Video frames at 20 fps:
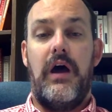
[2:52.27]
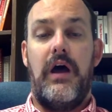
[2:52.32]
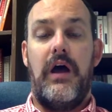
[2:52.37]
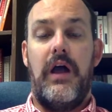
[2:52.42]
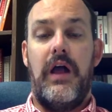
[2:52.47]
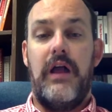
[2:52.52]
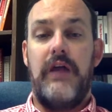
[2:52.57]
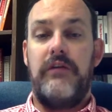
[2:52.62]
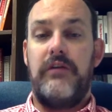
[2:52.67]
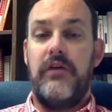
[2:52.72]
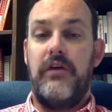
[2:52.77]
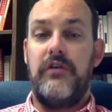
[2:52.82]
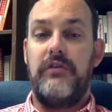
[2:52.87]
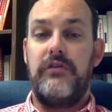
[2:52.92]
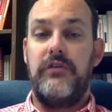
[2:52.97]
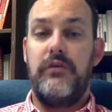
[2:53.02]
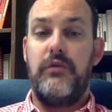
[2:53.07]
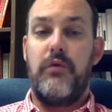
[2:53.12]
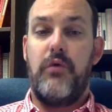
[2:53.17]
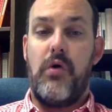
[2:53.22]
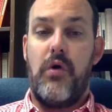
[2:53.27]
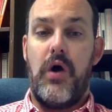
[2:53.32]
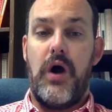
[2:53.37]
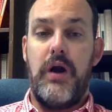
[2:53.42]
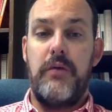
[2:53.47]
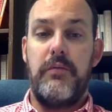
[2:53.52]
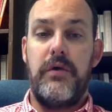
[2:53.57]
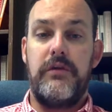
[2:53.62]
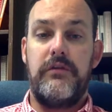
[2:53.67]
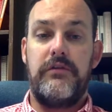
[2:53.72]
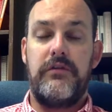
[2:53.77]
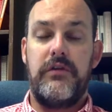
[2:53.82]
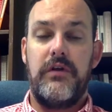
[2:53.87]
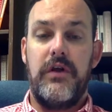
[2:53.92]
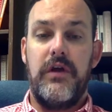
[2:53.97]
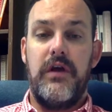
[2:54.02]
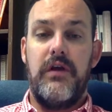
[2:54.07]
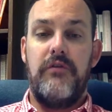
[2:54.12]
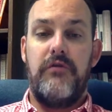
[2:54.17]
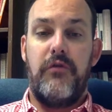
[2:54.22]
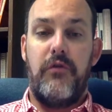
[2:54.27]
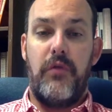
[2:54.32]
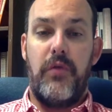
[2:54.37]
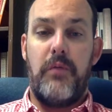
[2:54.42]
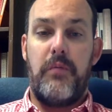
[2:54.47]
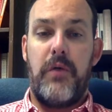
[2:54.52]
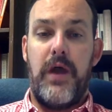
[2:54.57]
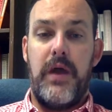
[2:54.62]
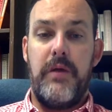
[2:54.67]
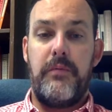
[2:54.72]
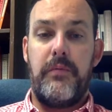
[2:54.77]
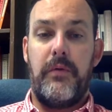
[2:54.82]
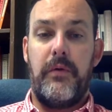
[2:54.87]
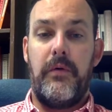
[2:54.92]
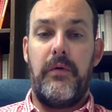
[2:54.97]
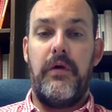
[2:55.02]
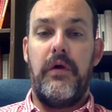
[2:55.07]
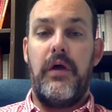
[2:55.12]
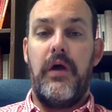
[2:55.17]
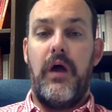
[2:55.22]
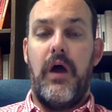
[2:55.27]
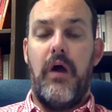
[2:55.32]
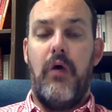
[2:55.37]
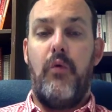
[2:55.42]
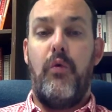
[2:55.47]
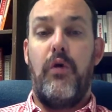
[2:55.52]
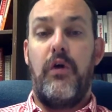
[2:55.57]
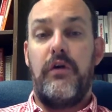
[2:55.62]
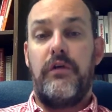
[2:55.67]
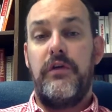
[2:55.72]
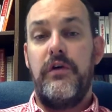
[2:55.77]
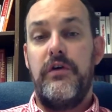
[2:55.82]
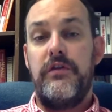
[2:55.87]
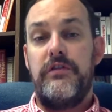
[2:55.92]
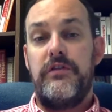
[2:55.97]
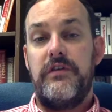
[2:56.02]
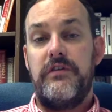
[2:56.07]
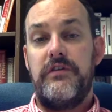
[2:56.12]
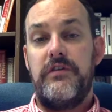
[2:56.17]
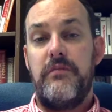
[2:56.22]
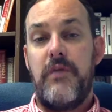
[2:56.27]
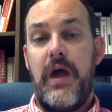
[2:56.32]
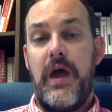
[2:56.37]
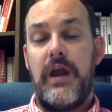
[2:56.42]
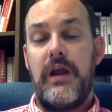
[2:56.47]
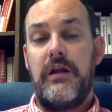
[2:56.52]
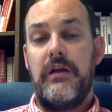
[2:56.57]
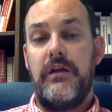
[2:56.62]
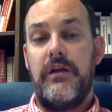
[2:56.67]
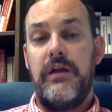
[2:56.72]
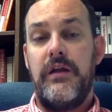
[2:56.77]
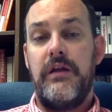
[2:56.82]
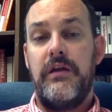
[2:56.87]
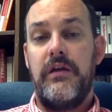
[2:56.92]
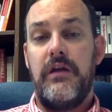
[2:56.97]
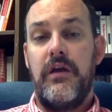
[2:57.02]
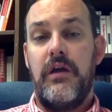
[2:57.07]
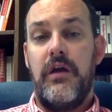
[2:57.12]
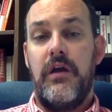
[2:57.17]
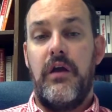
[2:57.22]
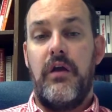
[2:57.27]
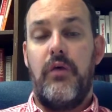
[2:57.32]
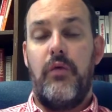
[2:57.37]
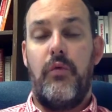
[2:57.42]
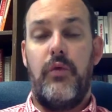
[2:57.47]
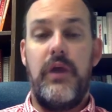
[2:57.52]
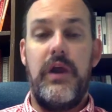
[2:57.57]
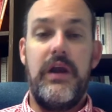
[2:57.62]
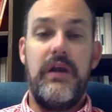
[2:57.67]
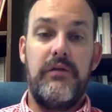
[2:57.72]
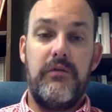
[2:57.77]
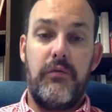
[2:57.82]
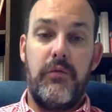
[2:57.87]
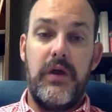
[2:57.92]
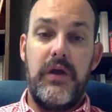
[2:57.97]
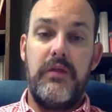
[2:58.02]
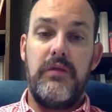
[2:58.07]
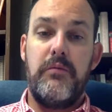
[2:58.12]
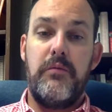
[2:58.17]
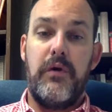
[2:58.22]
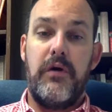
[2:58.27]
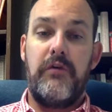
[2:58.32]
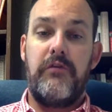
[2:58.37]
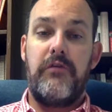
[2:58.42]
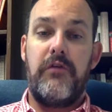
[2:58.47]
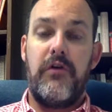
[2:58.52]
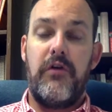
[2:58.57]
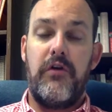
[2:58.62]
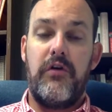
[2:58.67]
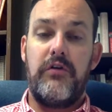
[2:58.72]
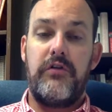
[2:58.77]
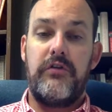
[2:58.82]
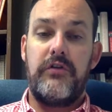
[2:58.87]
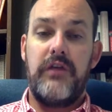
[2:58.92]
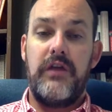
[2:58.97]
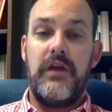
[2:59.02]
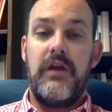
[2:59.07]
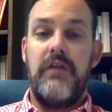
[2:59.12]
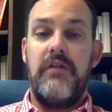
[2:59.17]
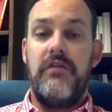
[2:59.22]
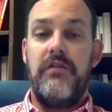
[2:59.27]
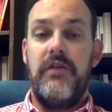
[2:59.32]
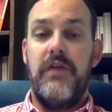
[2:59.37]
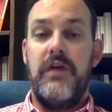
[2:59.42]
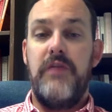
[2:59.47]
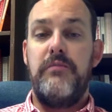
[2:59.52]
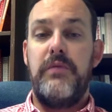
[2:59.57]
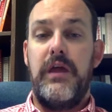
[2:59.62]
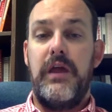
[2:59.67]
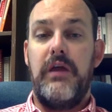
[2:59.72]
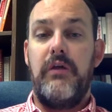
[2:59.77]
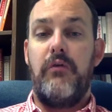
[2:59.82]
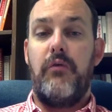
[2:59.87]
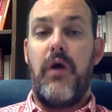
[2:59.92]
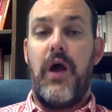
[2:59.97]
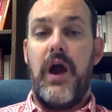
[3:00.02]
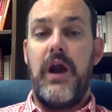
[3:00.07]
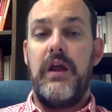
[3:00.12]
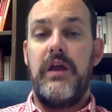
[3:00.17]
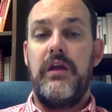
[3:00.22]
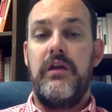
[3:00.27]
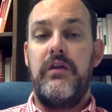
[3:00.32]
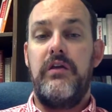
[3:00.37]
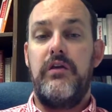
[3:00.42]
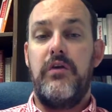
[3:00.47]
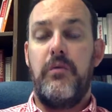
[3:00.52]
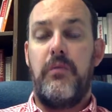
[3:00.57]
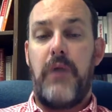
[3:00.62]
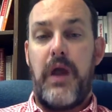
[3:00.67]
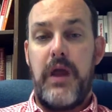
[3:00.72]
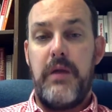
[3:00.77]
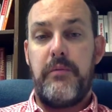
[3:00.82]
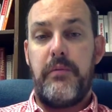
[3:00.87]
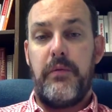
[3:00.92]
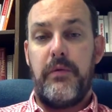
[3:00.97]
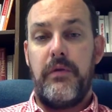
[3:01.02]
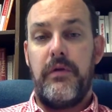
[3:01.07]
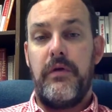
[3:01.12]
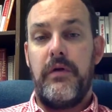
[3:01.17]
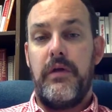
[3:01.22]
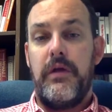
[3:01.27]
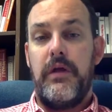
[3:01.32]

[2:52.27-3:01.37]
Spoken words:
and tells you the requirements for the paper. Work through it systematically. Read the book first, then begin writing your paper.